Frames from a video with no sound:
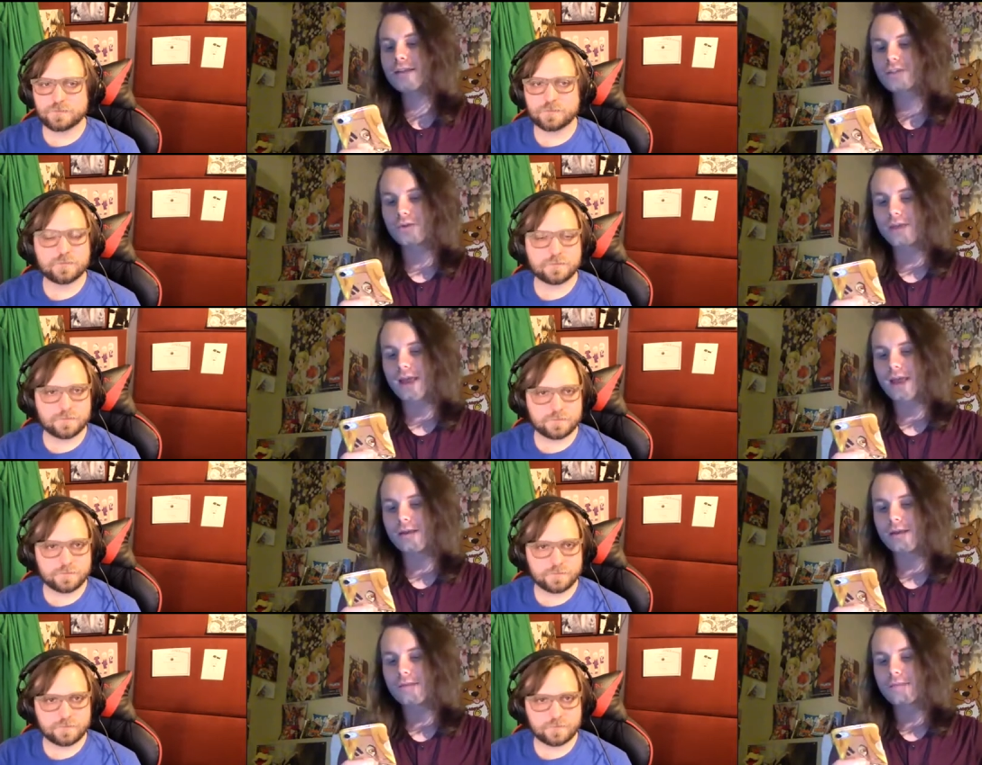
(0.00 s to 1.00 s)
Speaker 1: tuned in
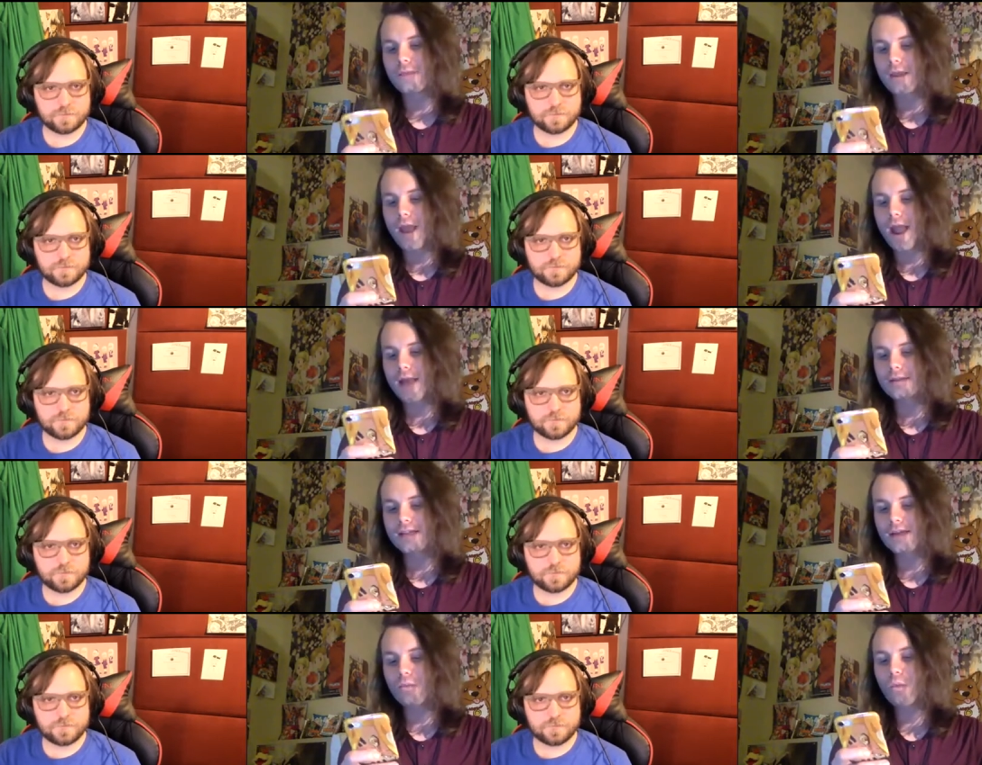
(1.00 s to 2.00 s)
and
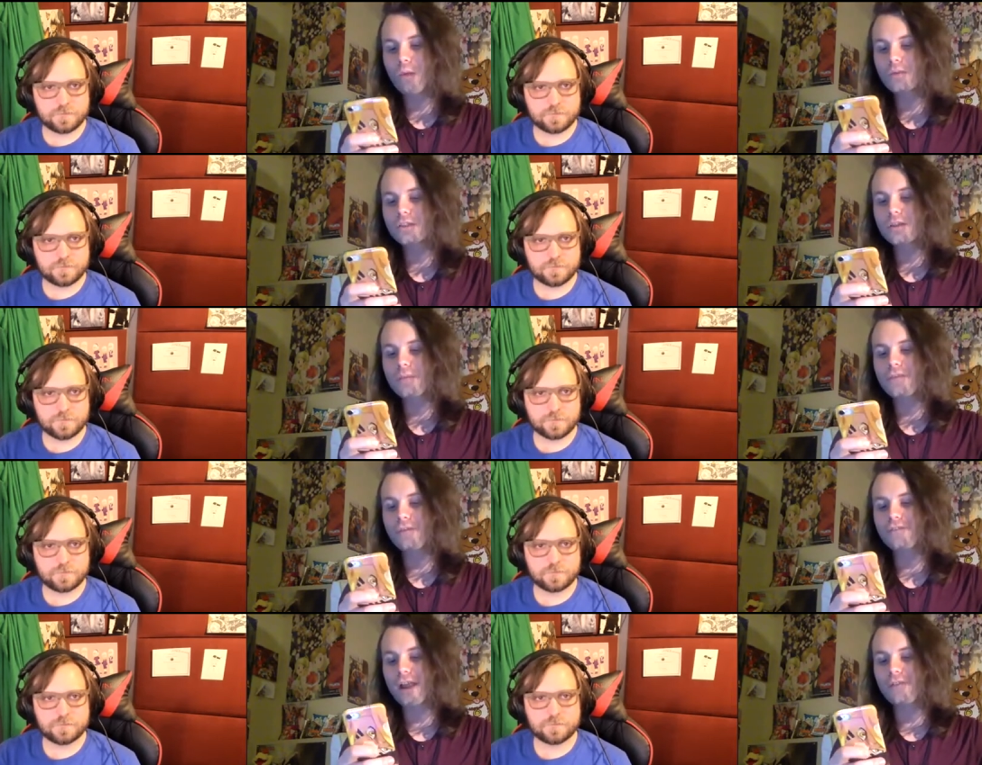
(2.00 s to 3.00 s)
said, What was some of your
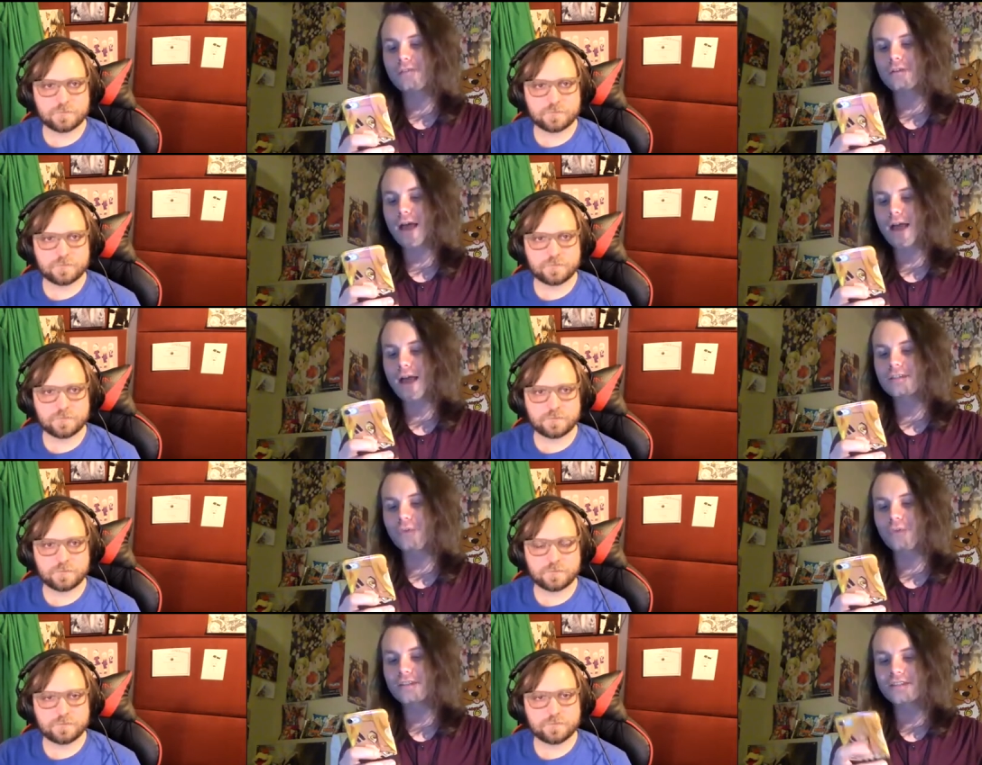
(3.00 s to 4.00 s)
favorite lines to
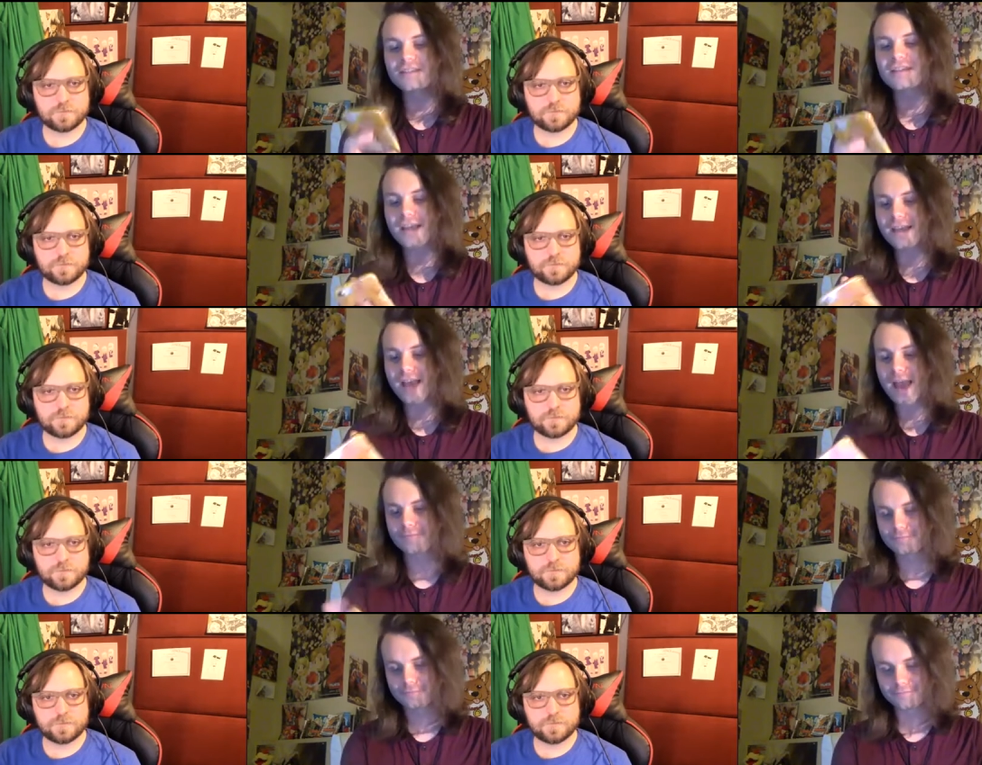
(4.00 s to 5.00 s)
voice as Saiki K?
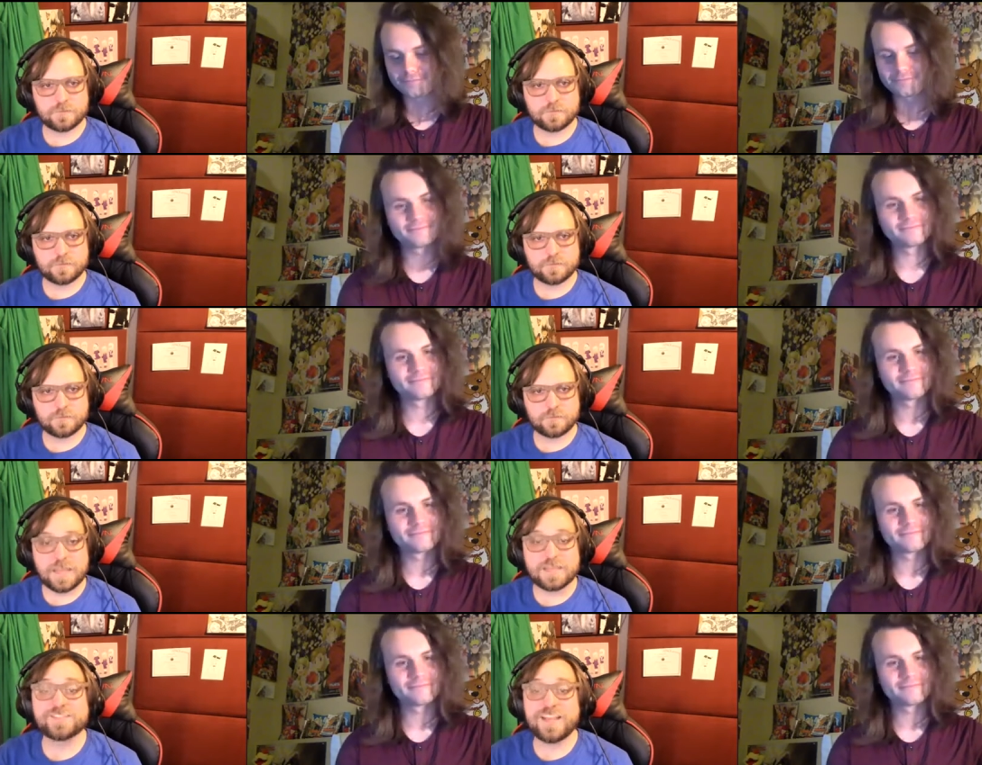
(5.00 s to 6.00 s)

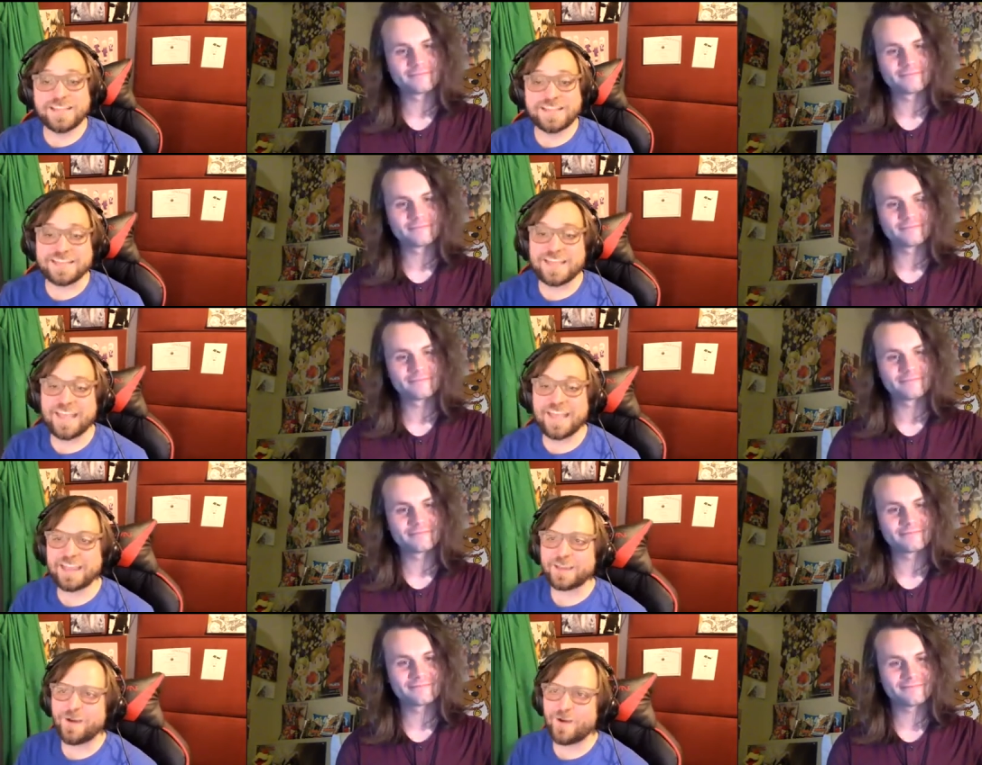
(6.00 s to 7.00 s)
Speaker 2: As Saiki
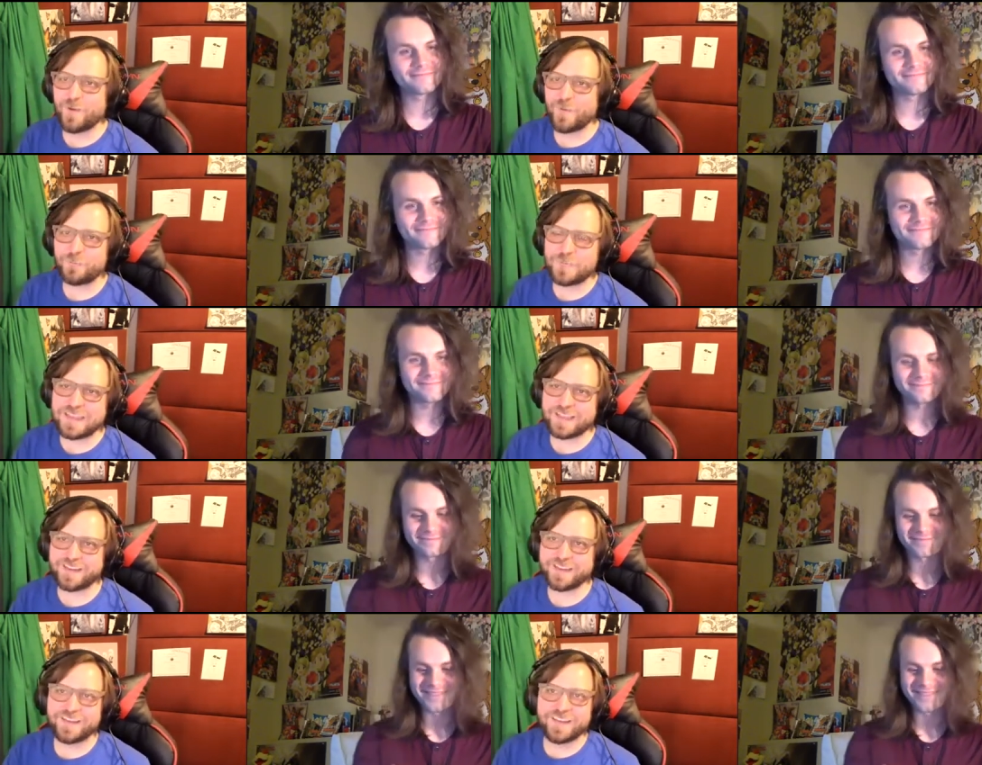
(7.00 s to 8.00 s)
K. Oh,
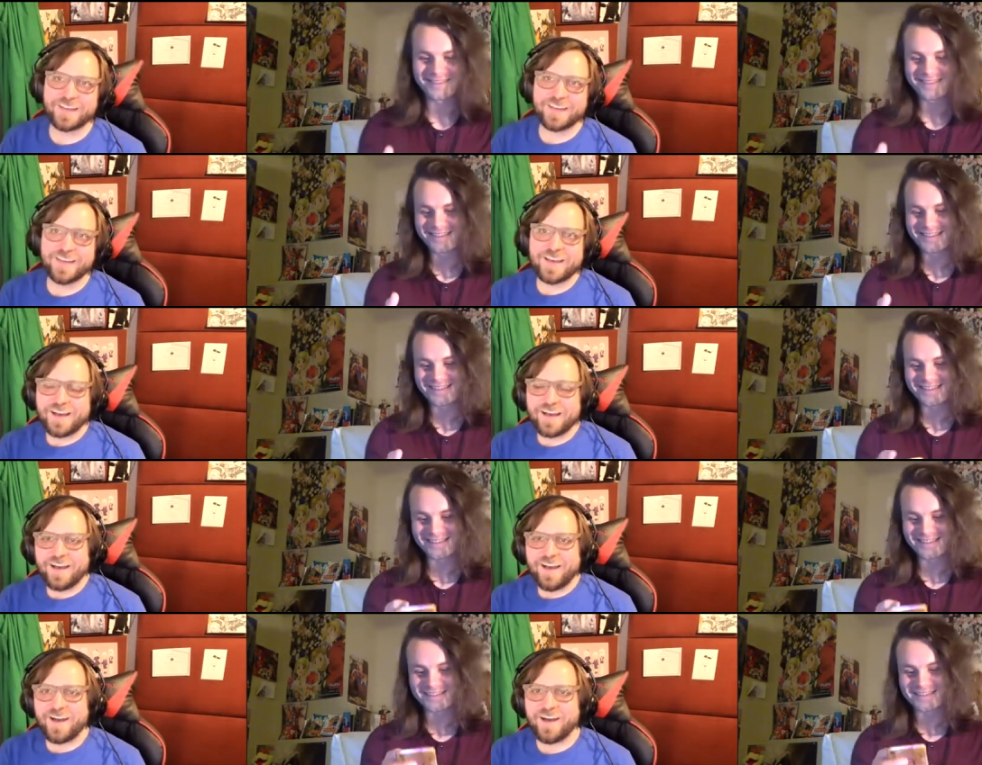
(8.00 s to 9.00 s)
man.
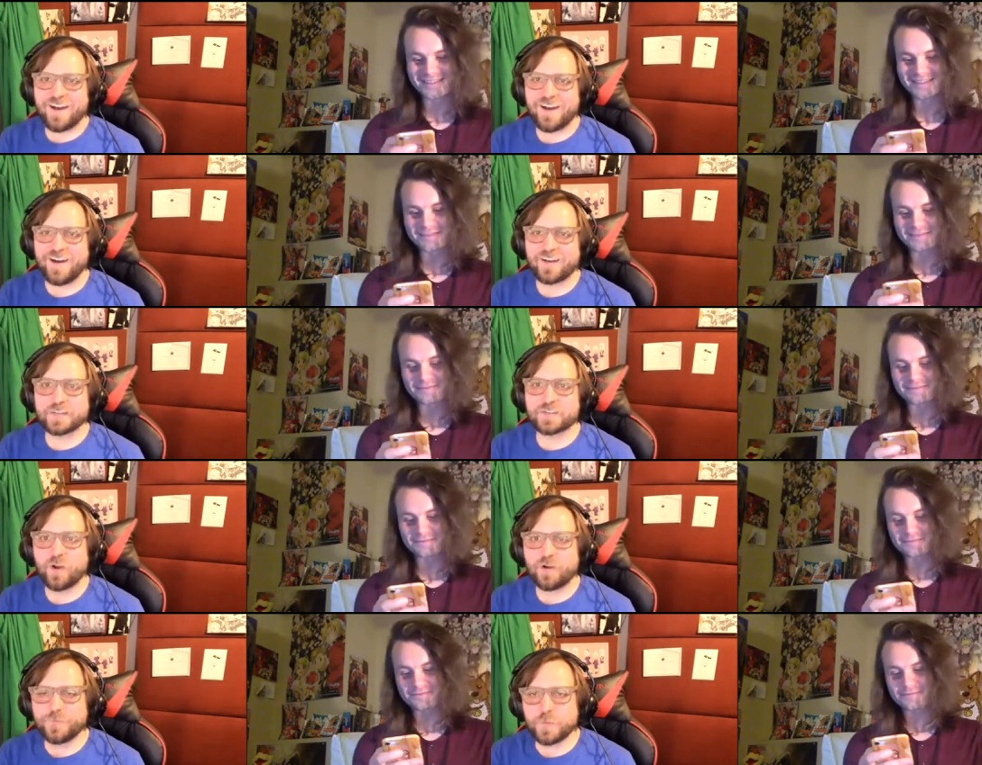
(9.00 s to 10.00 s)
Oh, it's
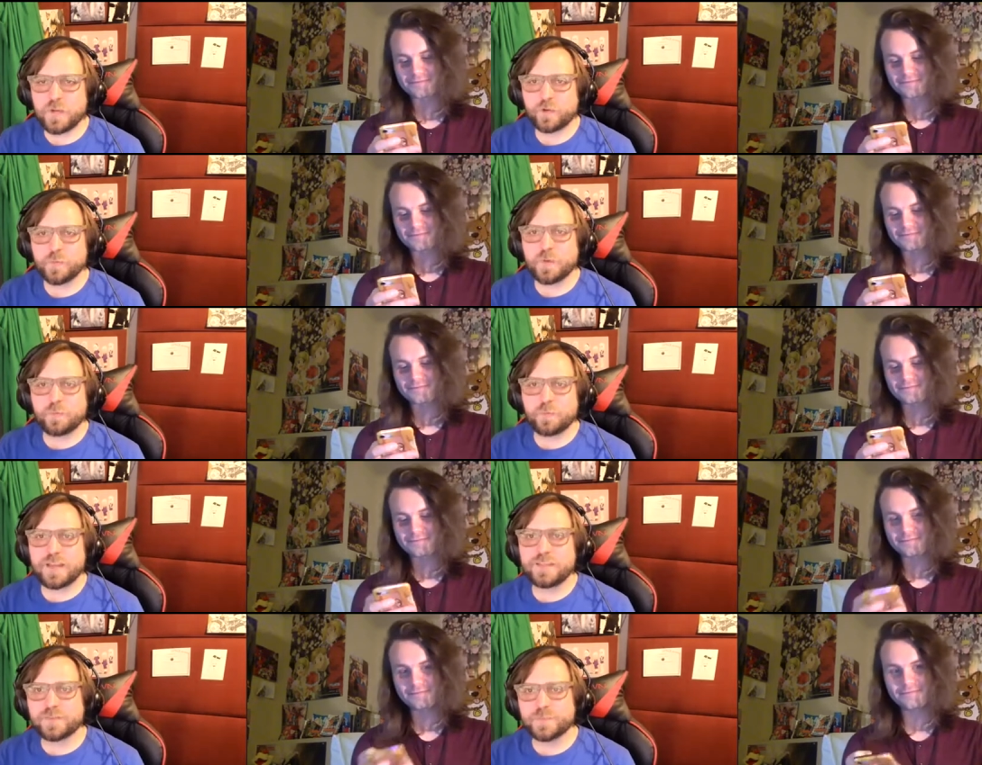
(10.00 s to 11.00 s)
hard for me to remember
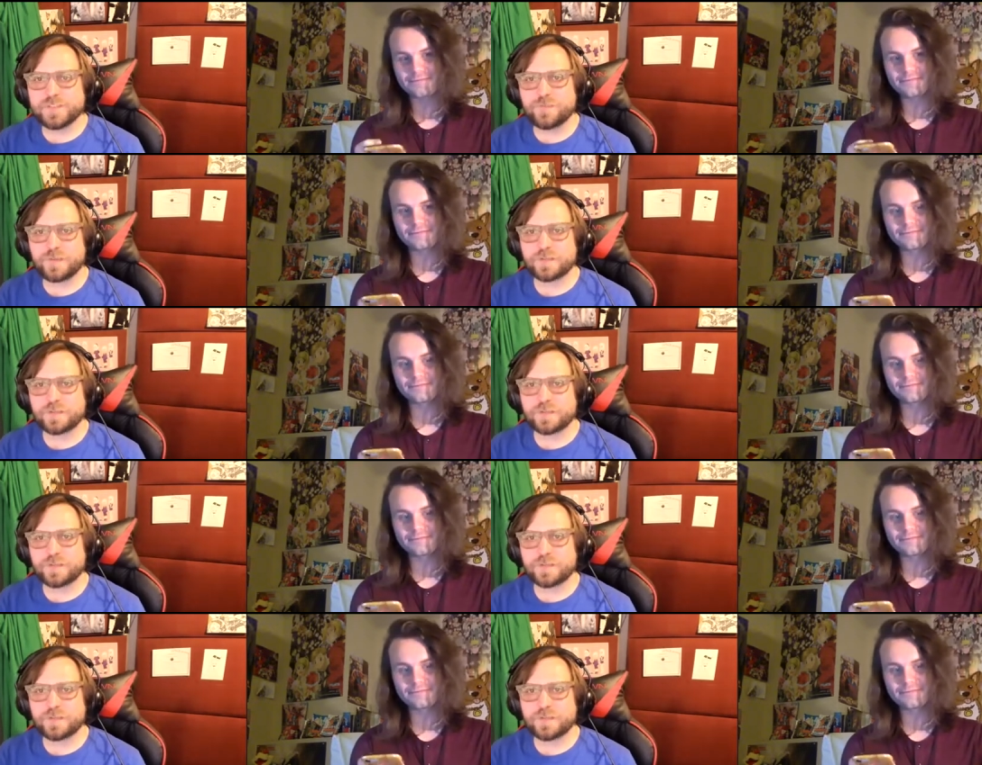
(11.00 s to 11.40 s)
any specific